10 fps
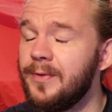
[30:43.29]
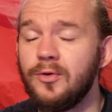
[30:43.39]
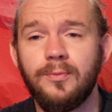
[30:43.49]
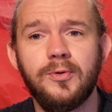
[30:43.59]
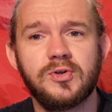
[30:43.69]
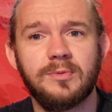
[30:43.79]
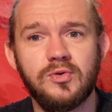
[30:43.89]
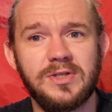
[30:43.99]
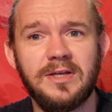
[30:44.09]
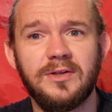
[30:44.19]
you know, put some
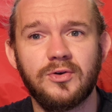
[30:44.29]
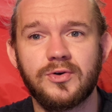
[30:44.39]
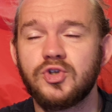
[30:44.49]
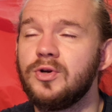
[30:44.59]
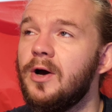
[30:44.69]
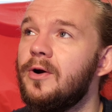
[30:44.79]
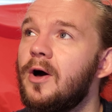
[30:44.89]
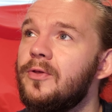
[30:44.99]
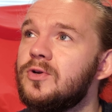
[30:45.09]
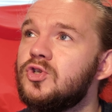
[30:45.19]
New Zealand
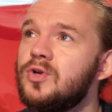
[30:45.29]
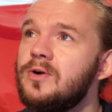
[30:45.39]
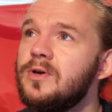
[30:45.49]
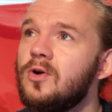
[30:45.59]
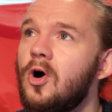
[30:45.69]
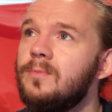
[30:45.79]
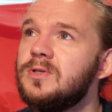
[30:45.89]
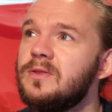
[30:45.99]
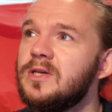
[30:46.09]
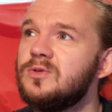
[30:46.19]
or other Australian
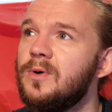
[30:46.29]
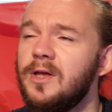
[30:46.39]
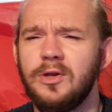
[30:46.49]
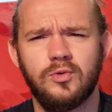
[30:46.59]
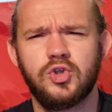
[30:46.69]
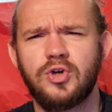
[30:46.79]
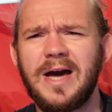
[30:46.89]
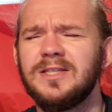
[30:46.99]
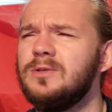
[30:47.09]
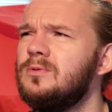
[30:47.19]
hops in this one. Like, you know,
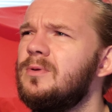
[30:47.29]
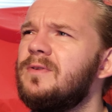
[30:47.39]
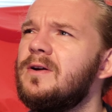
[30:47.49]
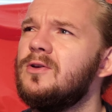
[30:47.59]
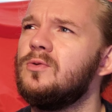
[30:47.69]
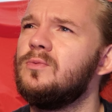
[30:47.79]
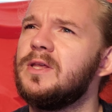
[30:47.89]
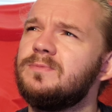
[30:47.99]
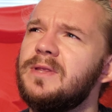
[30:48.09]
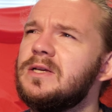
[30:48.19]
Strata would be very good
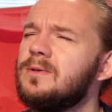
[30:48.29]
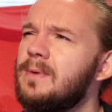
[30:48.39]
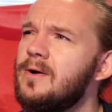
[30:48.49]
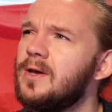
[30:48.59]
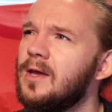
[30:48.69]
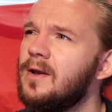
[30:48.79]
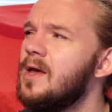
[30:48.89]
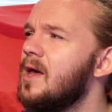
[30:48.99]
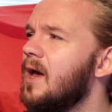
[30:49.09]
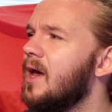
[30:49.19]
with this, but that's American.
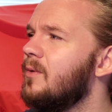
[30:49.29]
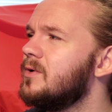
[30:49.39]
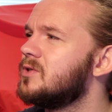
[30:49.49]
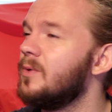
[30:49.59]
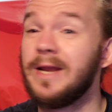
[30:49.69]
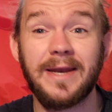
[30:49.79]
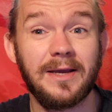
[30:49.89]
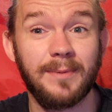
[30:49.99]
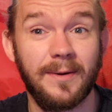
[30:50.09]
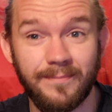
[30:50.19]
What's the one?
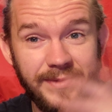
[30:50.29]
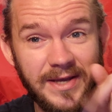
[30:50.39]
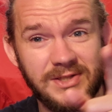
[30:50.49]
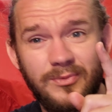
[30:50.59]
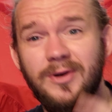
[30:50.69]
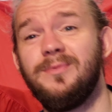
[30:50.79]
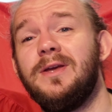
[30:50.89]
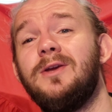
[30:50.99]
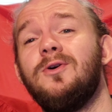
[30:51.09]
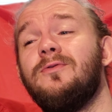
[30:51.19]
Enigma. That's the one I'm
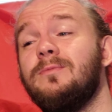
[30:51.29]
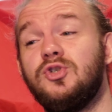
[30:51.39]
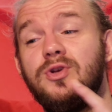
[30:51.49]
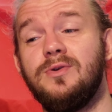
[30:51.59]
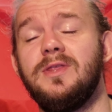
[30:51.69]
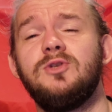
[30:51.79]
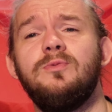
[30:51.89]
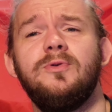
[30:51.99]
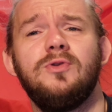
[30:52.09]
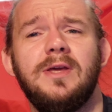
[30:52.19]
thinking of from Australia.
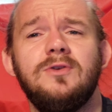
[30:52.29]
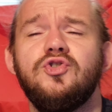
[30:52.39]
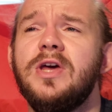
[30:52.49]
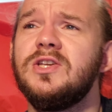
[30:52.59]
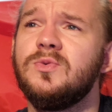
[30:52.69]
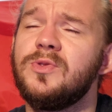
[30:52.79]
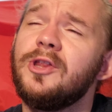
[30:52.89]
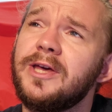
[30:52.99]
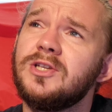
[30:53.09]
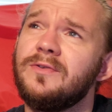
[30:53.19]
This would be really interesting
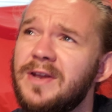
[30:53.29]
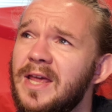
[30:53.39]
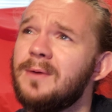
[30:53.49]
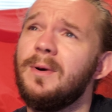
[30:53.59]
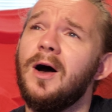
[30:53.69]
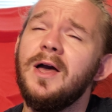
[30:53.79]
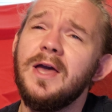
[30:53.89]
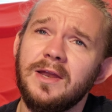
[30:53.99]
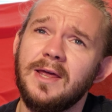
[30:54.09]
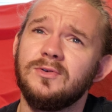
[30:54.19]
with the likes of Enigma,
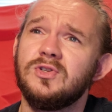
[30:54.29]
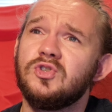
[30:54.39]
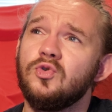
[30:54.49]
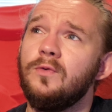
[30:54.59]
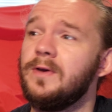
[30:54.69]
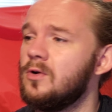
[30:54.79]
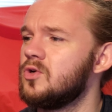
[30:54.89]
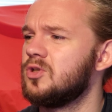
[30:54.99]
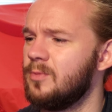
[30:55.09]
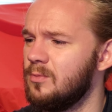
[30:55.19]
Nelson Sauvin,
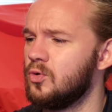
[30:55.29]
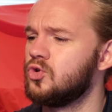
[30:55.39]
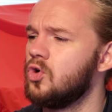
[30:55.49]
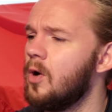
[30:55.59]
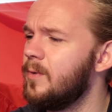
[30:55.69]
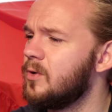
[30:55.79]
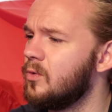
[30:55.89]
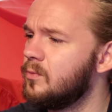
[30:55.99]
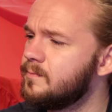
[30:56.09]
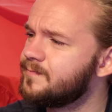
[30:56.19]
or some of the more
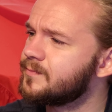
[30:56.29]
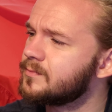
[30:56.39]
tropical